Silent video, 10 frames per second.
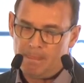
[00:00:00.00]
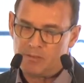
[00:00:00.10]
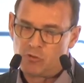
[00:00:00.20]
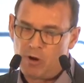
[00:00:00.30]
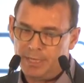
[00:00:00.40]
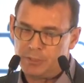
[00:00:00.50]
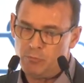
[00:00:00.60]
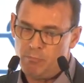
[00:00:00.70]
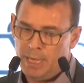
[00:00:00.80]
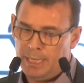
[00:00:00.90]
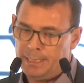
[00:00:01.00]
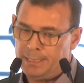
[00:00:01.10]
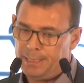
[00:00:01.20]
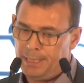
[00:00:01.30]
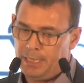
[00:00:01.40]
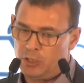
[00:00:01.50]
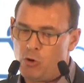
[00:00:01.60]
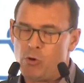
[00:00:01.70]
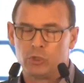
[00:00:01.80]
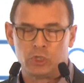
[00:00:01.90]
try to make a
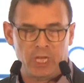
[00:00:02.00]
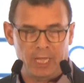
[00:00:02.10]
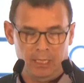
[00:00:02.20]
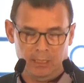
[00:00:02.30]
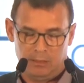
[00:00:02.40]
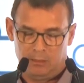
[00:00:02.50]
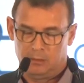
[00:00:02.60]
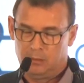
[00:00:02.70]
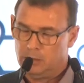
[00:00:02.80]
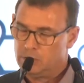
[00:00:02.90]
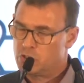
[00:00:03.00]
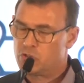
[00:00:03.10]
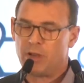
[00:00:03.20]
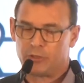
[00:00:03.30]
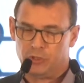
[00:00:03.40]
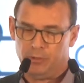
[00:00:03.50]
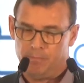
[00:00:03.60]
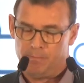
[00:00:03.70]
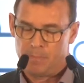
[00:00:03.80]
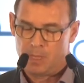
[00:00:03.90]
core shell structure.
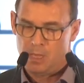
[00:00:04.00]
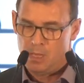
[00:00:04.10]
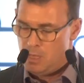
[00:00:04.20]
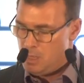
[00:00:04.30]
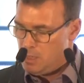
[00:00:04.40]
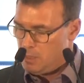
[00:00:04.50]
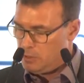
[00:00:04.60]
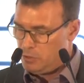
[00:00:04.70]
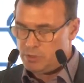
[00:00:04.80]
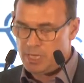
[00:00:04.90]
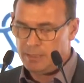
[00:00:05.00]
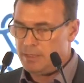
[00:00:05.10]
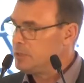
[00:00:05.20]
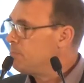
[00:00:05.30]
You take these